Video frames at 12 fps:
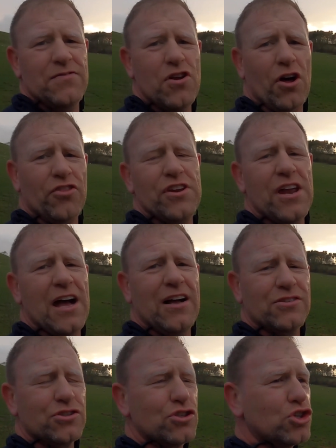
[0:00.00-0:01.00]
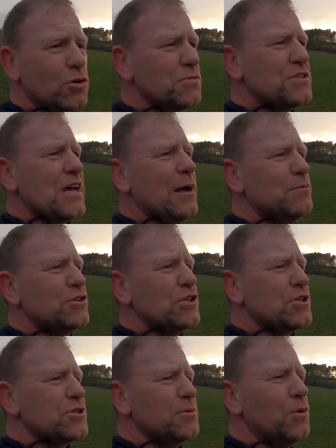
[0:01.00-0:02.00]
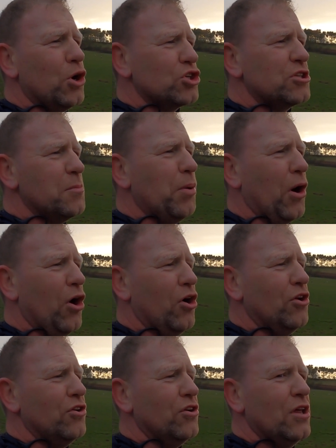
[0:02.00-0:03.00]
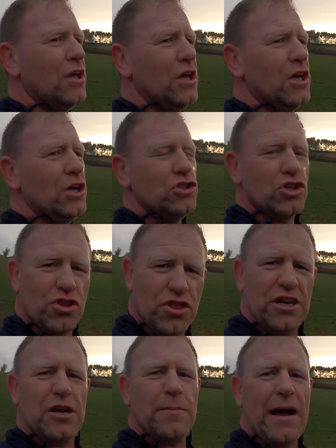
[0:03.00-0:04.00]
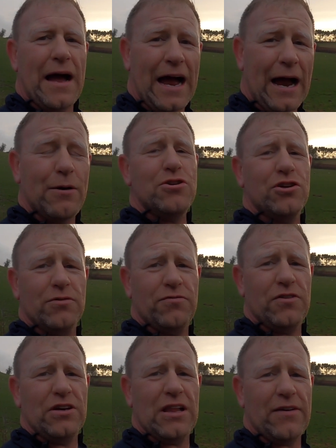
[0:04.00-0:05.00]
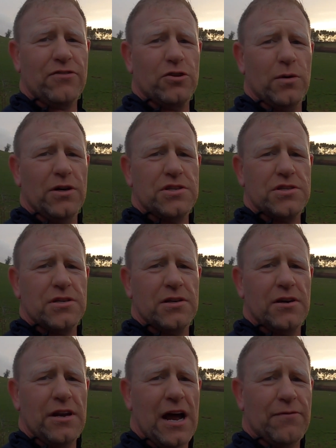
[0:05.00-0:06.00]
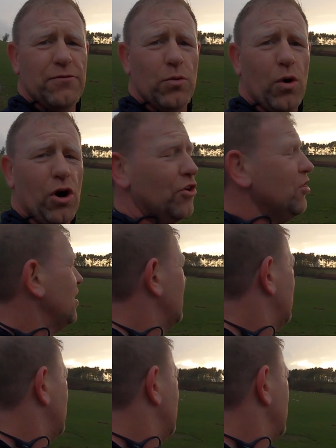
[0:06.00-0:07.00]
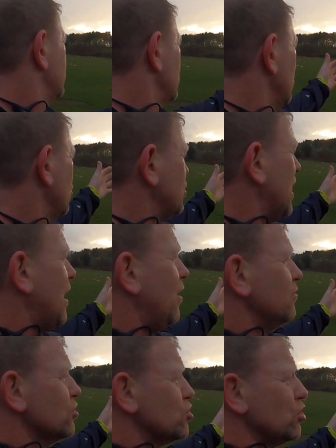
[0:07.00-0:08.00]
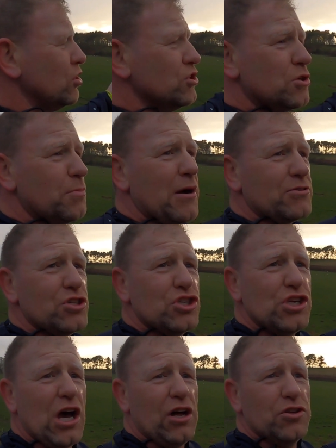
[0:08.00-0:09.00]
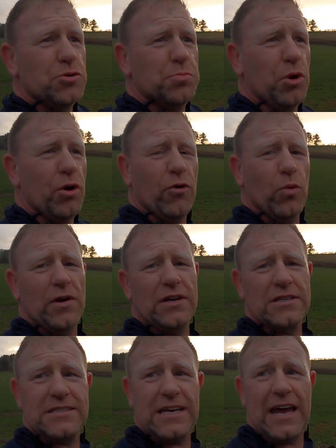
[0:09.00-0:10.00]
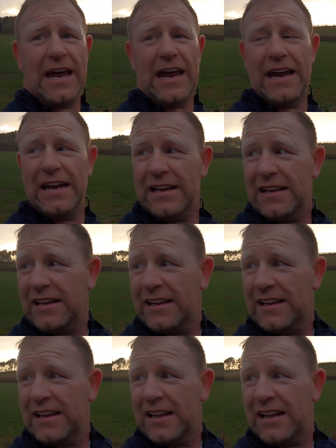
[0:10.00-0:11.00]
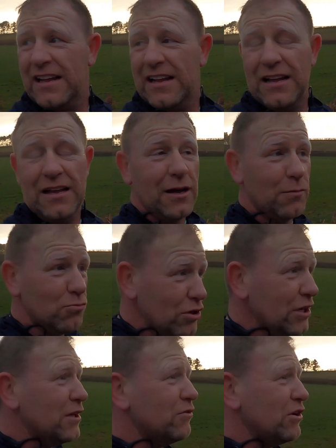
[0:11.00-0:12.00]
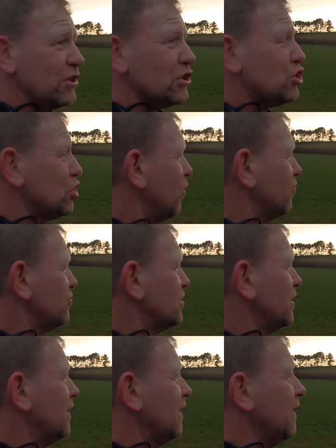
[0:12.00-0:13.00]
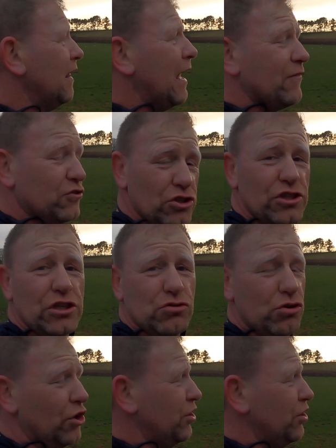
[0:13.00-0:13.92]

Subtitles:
And if nothing else, sometimes this is the most important. Just think about how you're gonna feel afterwards. And I, for one, as I look out and the sun's about to set on this beautiful winter's day, I'm really, really chuffed I've done this